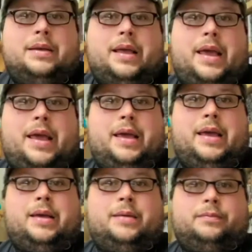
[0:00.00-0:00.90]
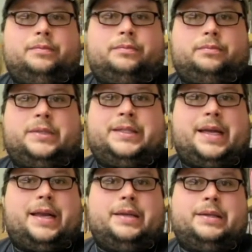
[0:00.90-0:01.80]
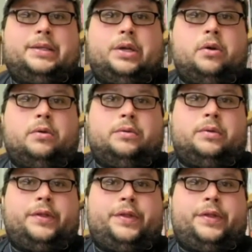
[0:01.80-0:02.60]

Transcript: a set in stone